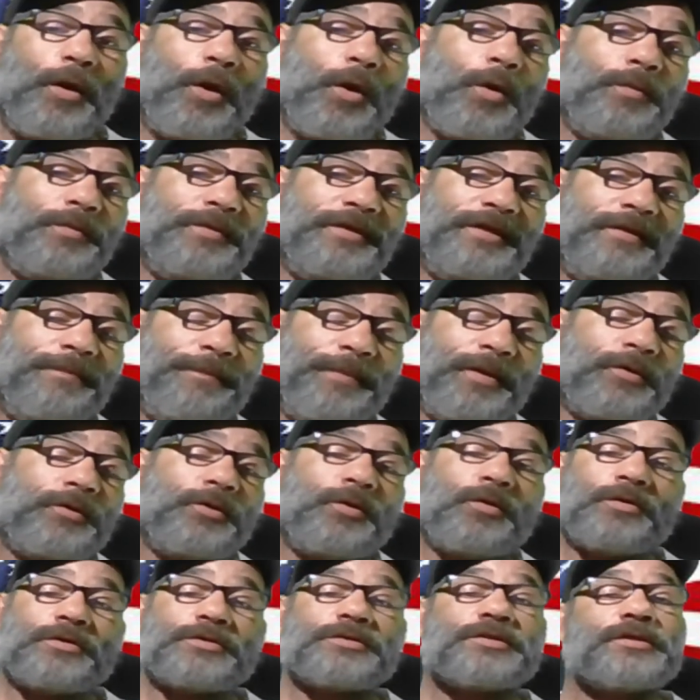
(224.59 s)
Home Depot
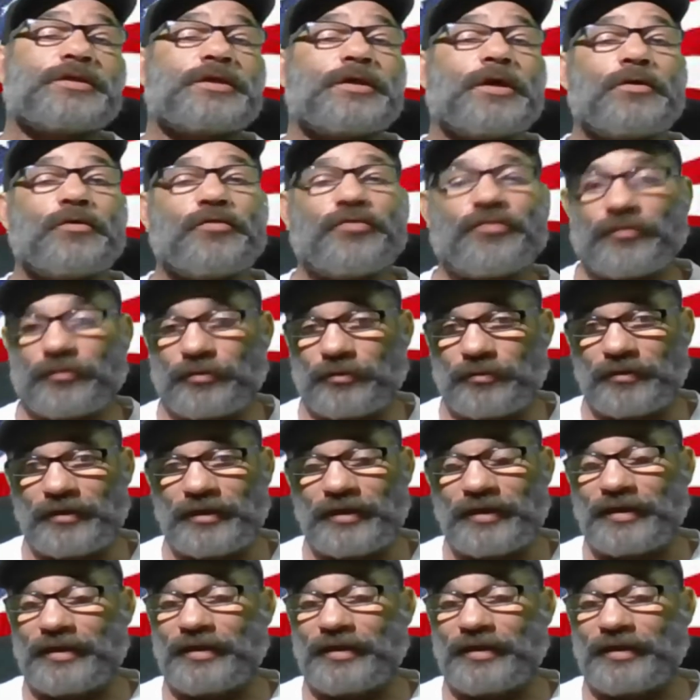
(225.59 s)
doors to go through